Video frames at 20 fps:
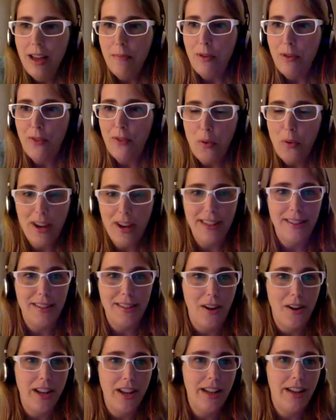Before we get
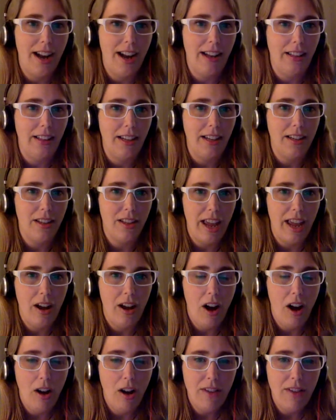started, I'd like to thank
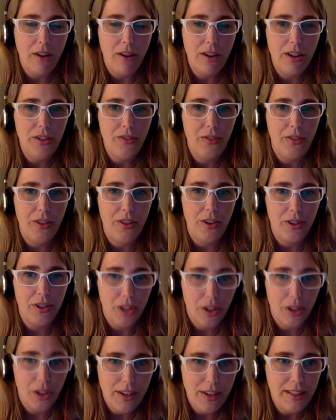all veterans for their
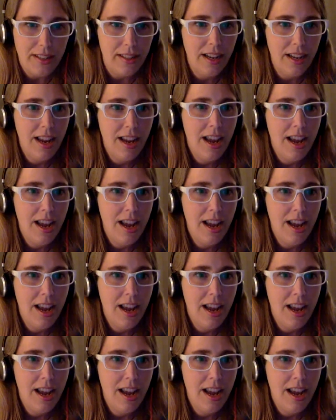service.